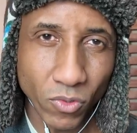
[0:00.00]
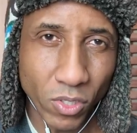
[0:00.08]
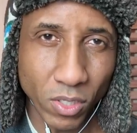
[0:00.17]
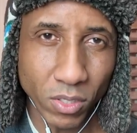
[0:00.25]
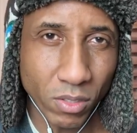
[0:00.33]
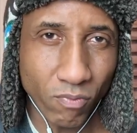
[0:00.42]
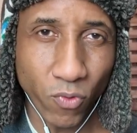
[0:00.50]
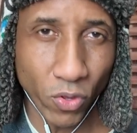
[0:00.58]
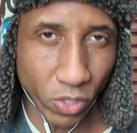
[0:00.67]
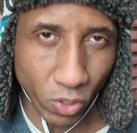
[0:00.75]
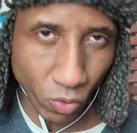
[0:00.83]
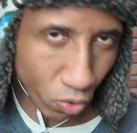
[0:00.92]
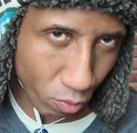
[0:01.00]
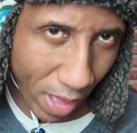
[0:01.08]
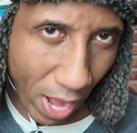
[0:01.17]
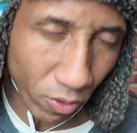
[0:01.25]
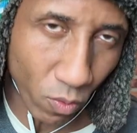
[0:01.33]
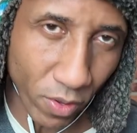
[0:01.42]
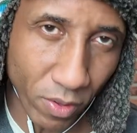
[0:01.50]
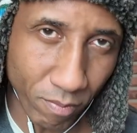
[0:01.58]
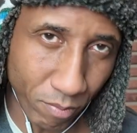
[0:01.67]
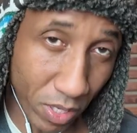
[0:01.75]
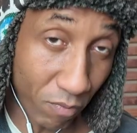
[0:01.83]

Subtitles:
just for the YouTube algorithm.